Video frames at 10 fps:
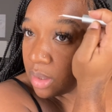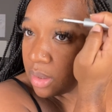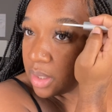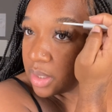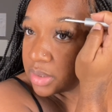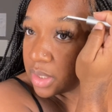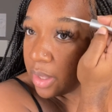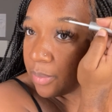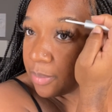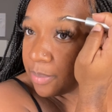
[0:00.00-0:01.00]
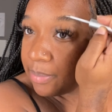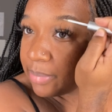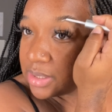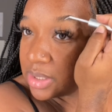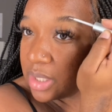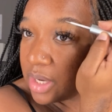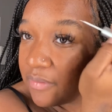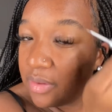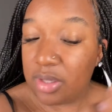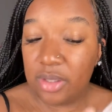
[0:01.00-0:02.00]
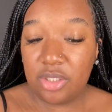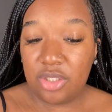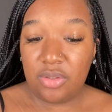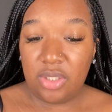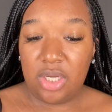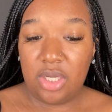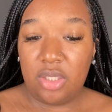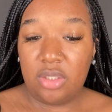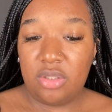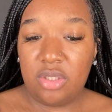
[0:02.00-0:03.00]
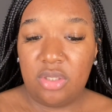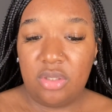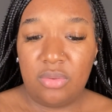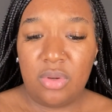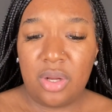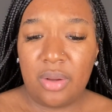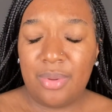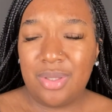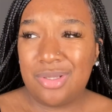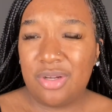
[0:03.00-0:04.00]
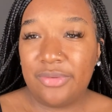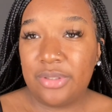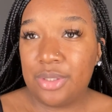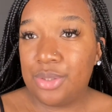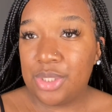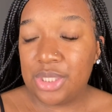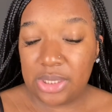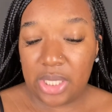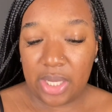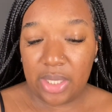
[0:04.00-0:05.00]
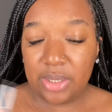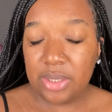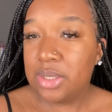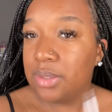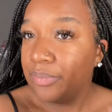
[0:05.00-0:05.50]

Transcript: theirs came with basically everything that you needed to do a couple of services, which is nice.